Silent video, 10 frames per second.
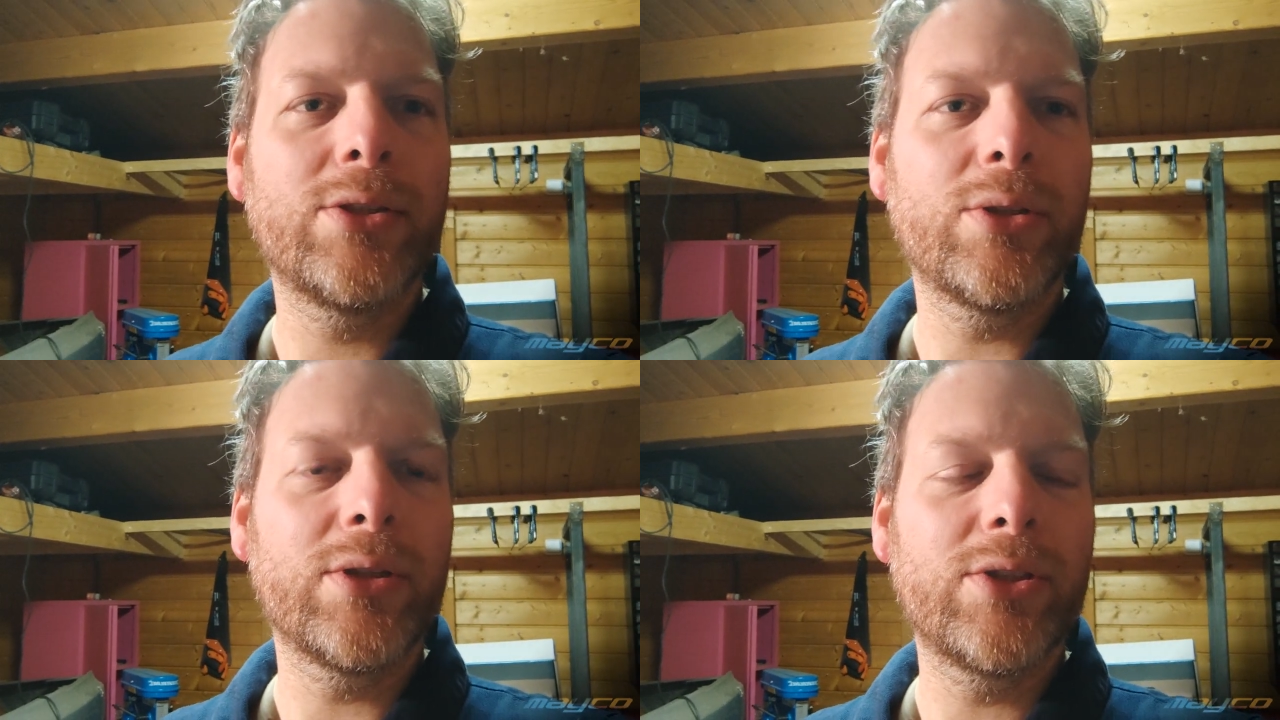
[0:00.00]

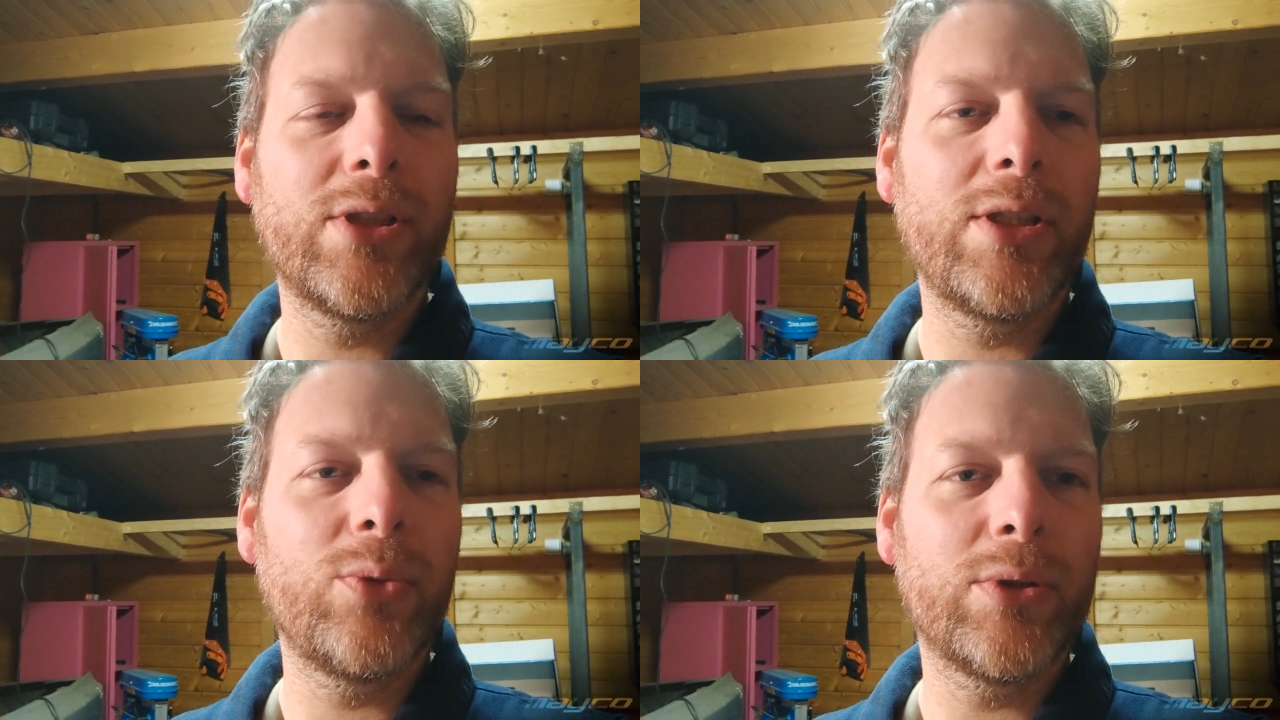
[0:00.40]
you can
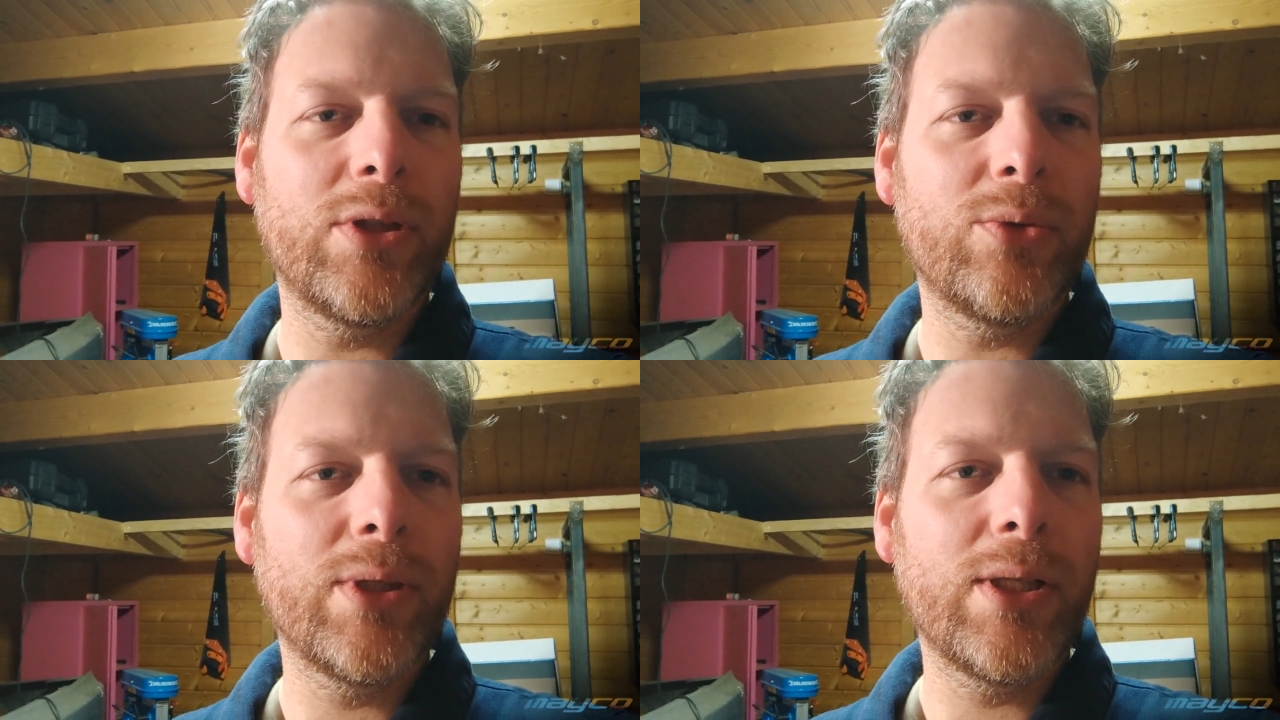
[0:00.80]
see it's
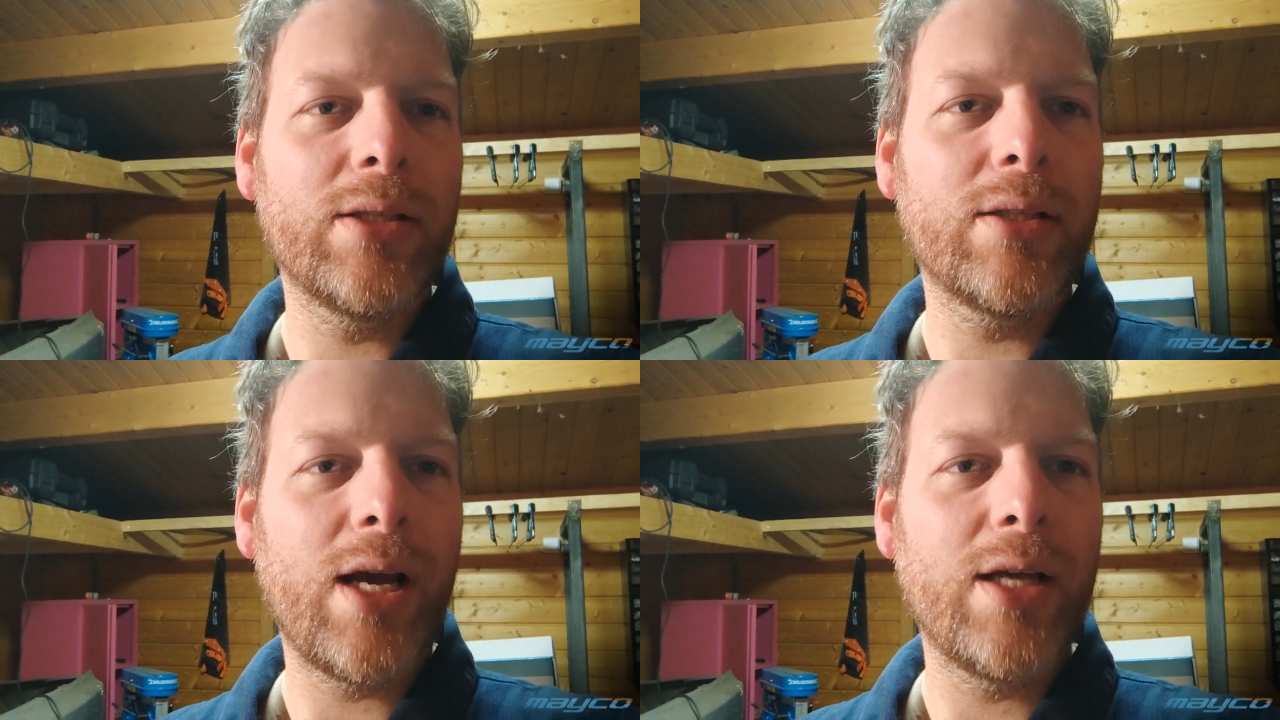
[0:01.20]
a really
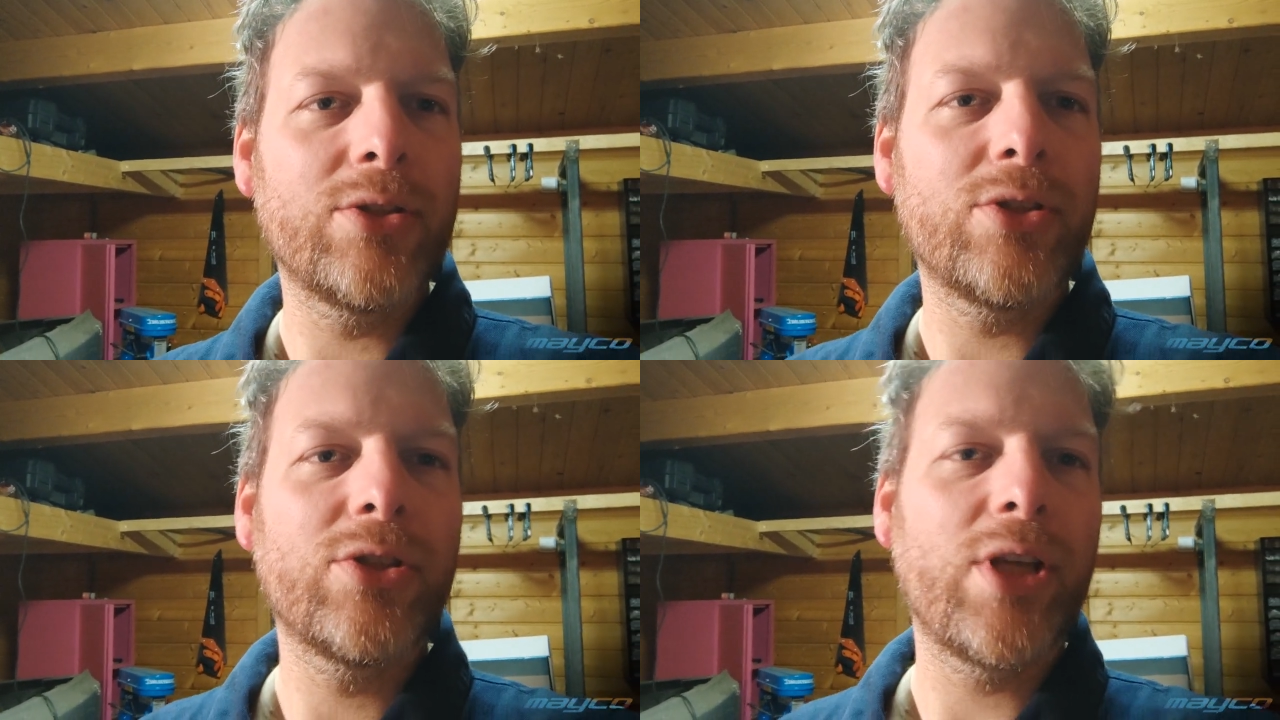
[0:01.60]

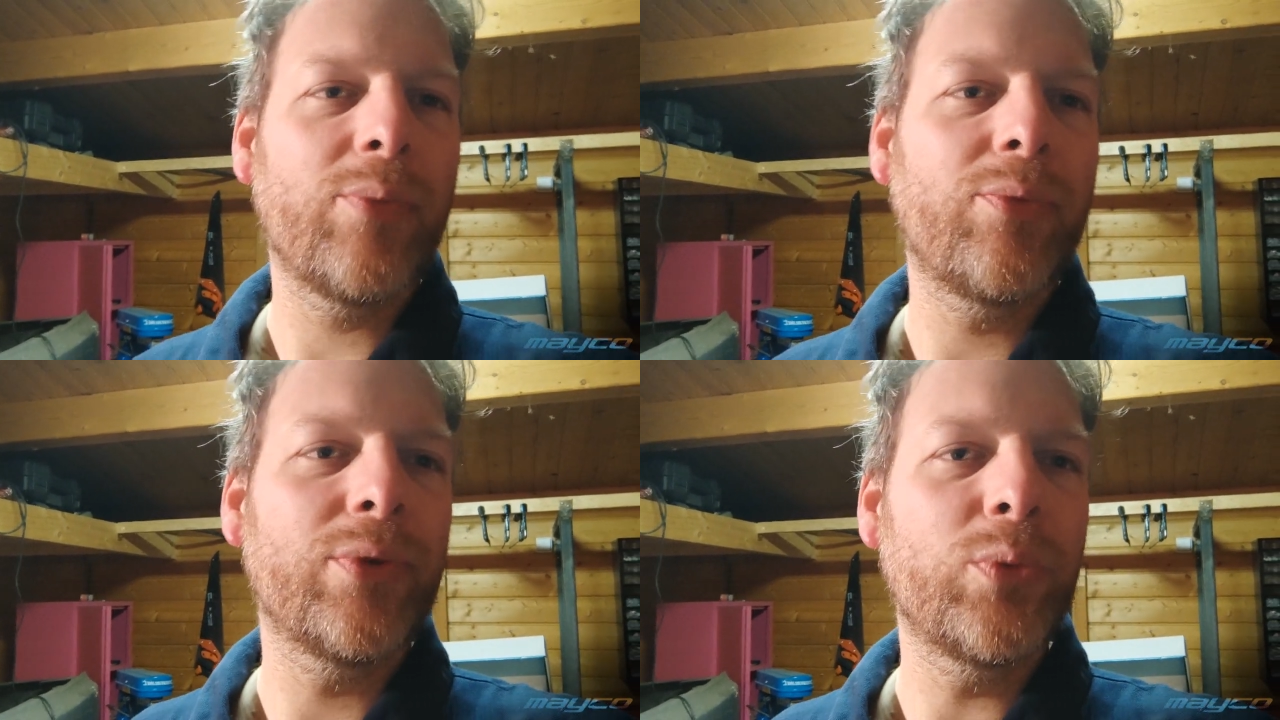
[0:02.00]
nice
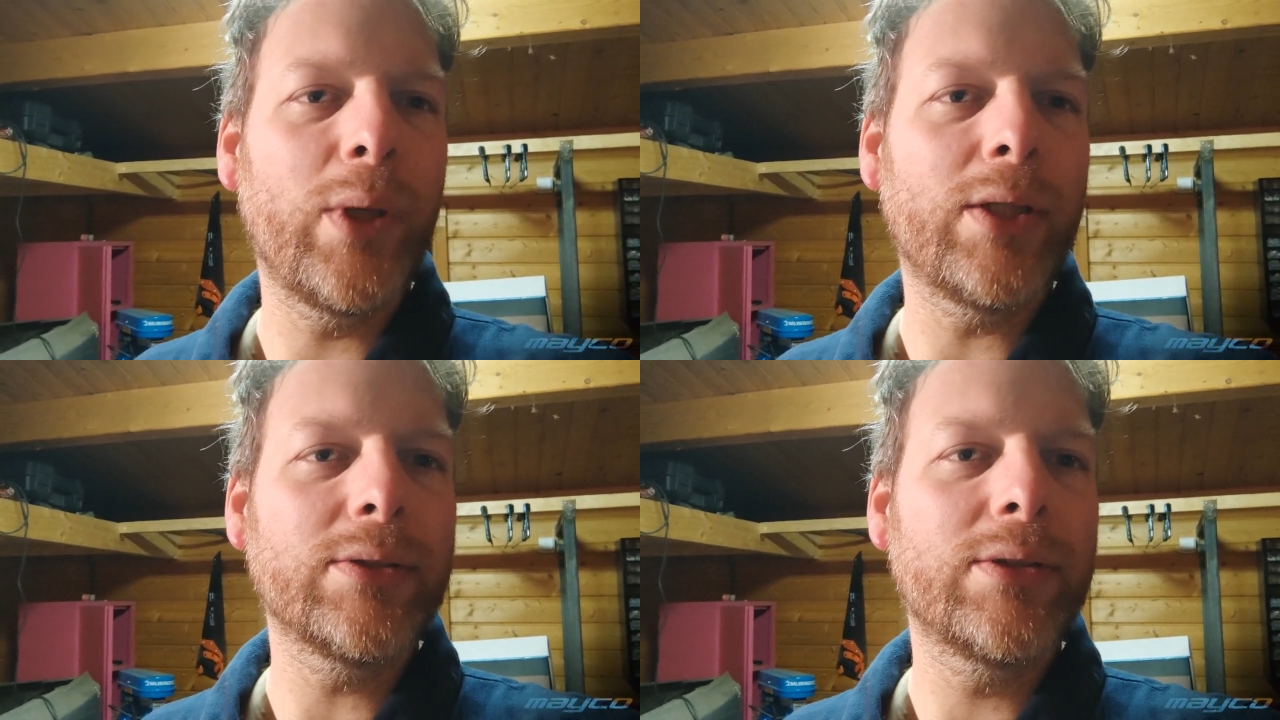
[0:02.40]
chamfered
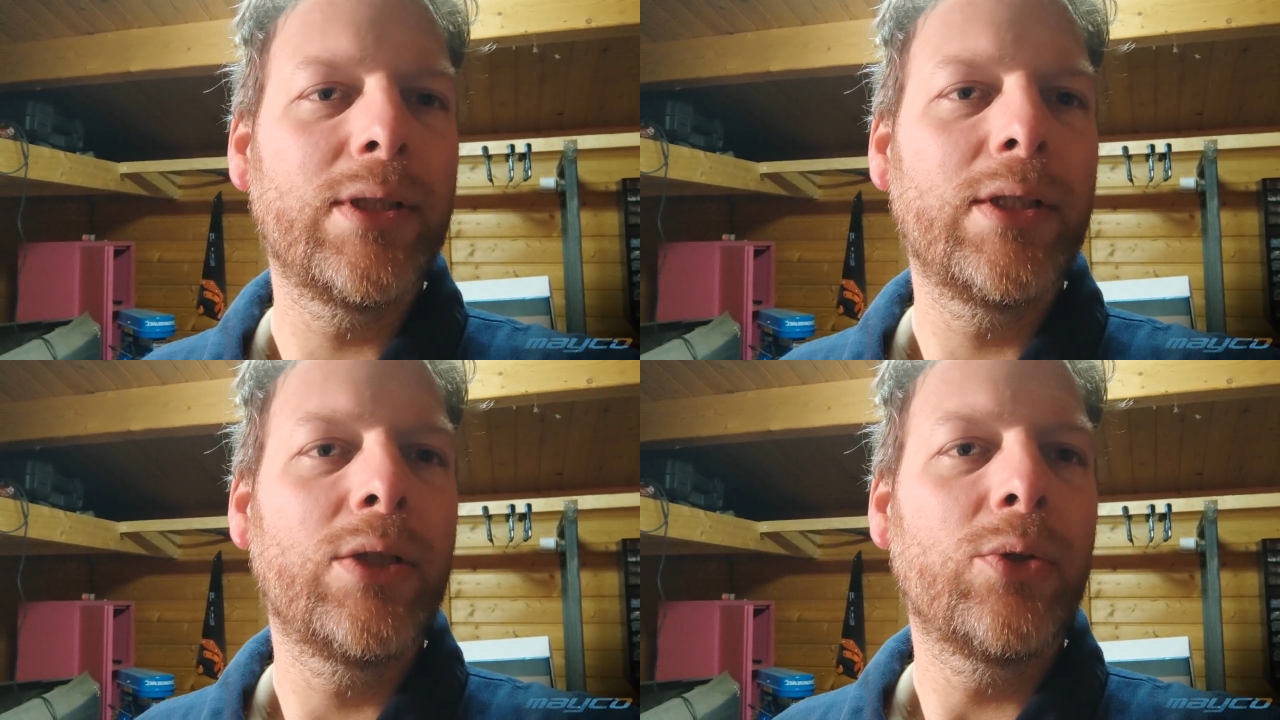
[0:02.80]
weld,
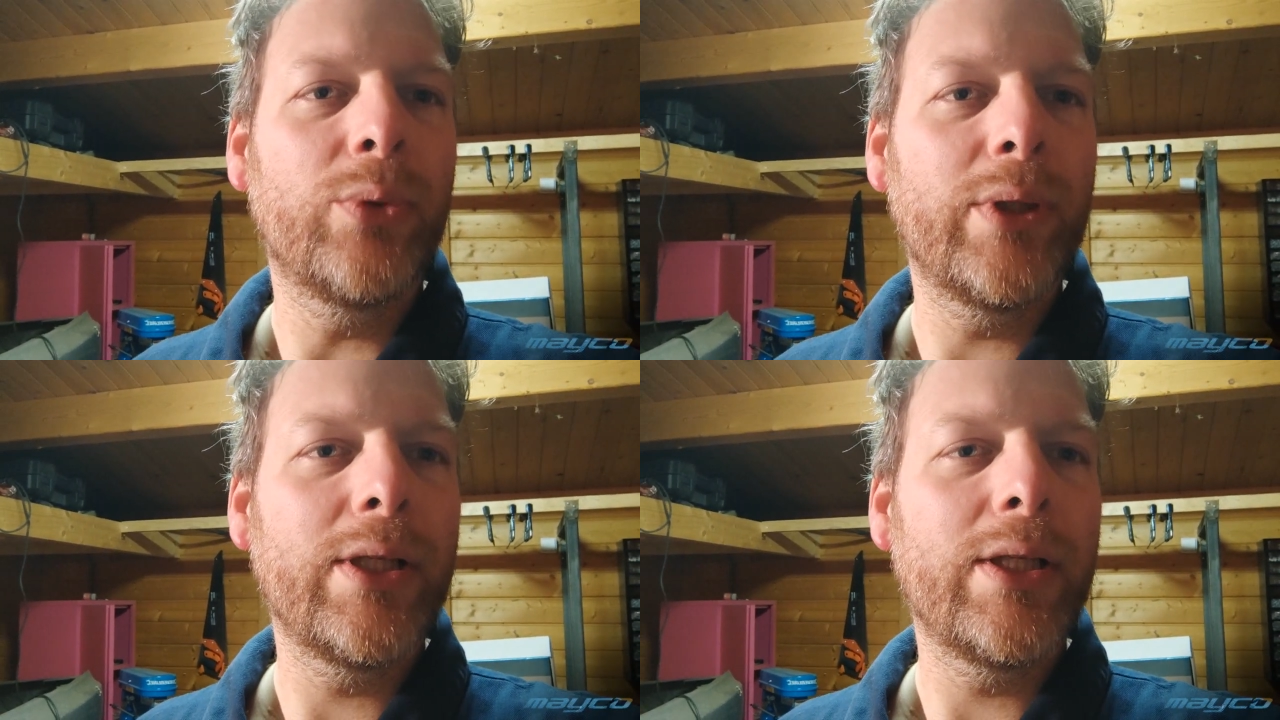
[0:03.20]

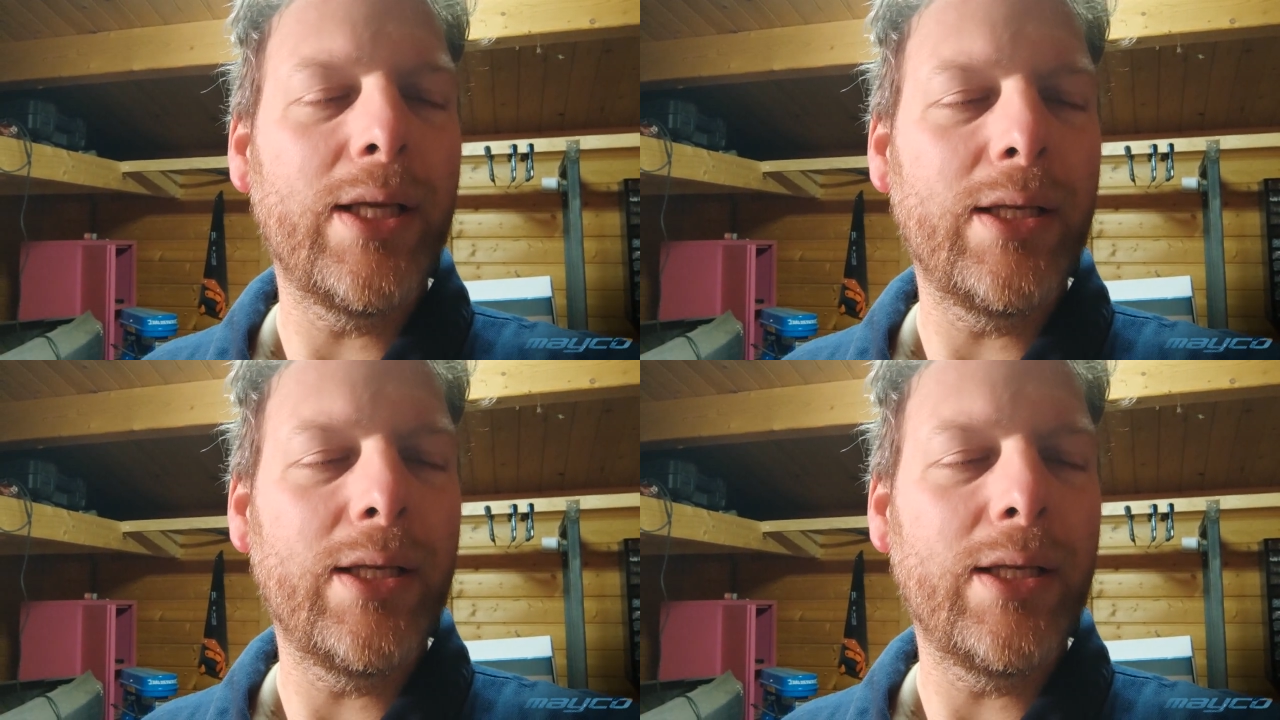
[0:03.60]
really